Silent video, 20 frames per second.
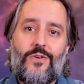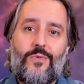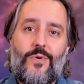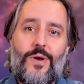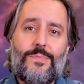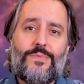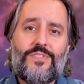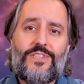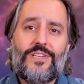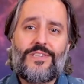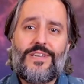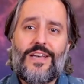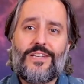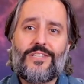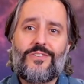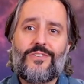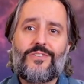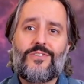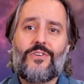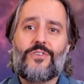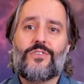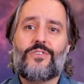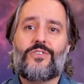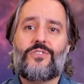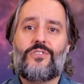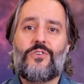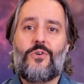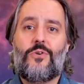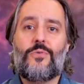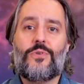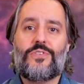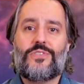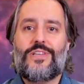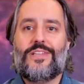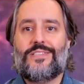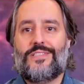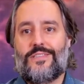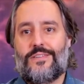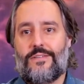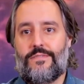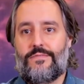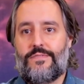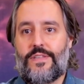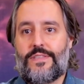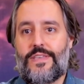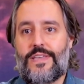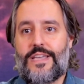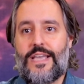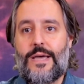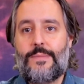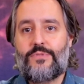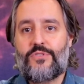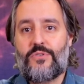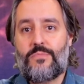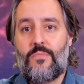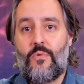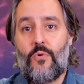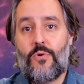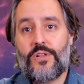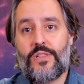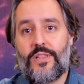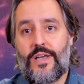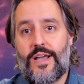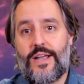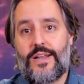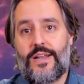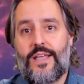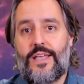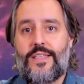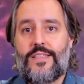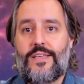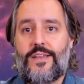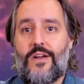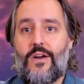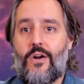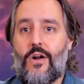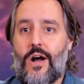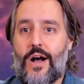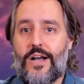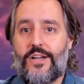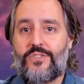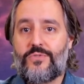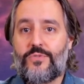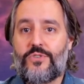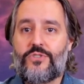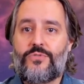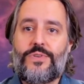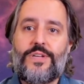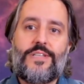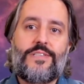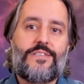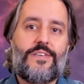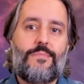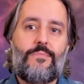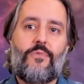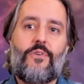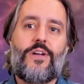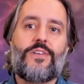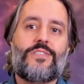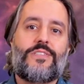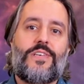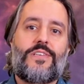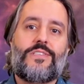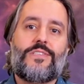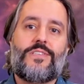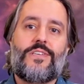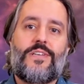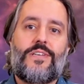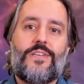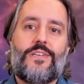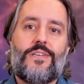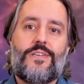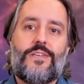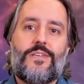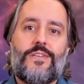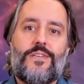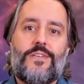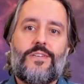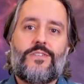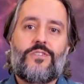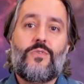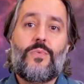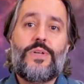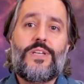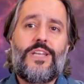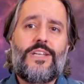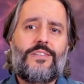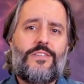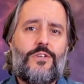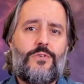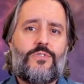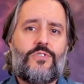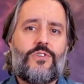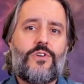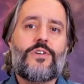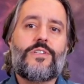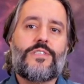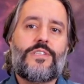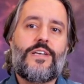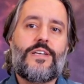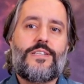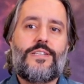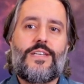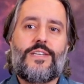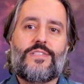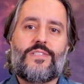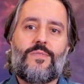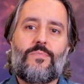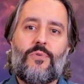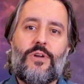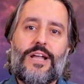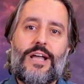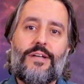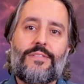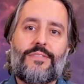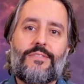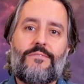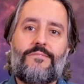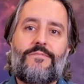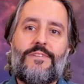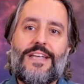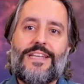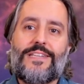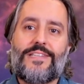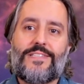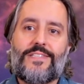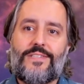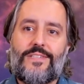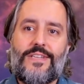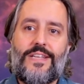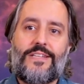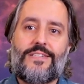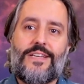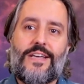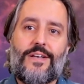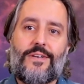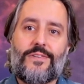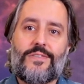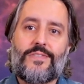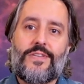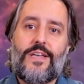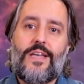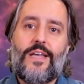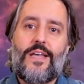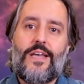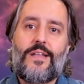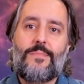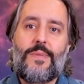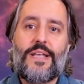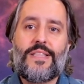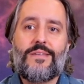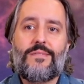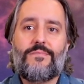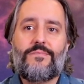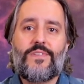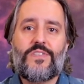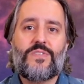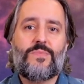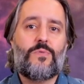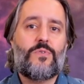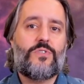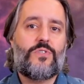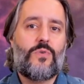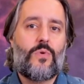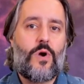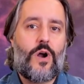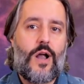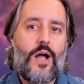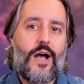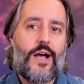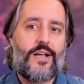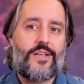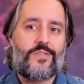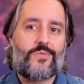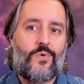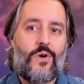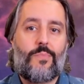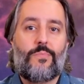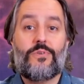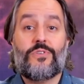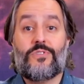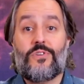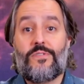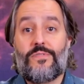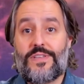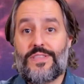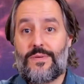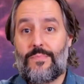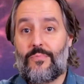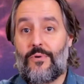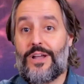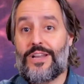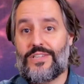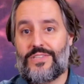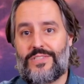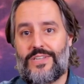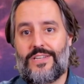Webb's detectors are so sensitive that they capture more light than our eyes or screens can process. So we need to use certain techniques to bring out the faintest details and make them visible to our eyes while preserving the brightest